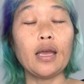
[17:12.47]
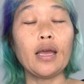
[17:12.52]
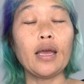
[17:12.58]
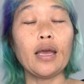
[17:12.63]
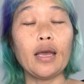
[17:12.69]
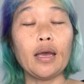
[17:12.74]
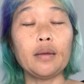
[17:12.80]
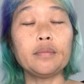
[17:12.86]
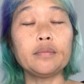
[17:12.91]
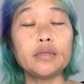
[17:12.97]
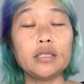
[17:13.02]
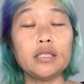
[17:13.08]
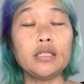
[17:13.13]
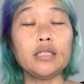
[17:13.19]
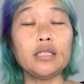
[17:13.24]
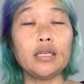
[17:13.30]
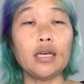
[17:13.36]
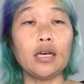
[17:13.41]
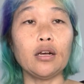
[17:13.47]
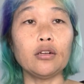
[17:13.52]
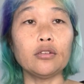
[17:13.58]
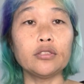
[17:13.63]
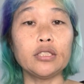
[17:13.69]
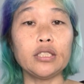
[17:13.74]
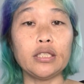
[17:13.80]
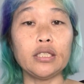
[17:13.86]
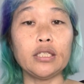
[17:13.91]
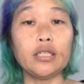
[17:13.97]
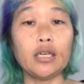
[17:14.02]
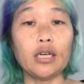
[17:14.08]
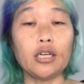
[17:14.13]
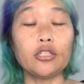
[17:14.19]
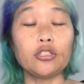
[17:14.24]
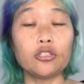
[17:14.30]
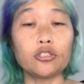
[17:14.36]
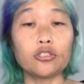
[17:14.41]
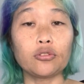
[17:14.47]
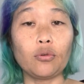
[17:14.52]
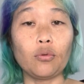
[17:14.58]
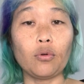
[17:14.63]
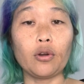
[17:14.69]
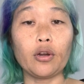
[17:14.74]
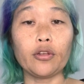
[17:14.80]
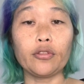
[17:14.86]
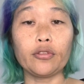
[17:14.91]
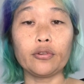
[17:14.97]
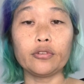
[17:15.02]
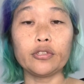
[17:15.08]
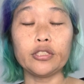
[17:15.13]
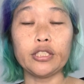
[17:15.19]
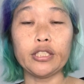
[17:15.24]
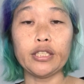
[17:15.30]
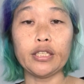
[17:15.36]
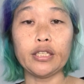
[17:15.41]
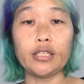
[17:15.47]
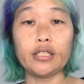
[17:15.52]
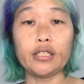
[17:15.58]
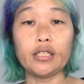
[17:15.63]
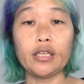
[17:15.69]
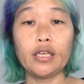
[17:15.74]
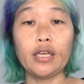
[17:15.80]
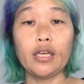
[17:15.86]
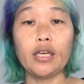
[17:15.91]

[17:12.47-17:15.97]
MDLD_13,